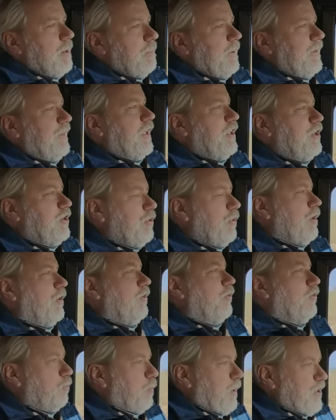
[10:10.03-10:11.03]
But then you
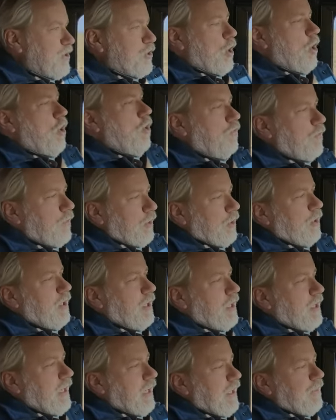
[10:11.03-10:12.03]
can switch over
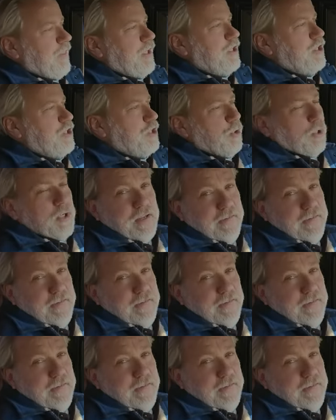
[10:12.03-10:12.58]
and then you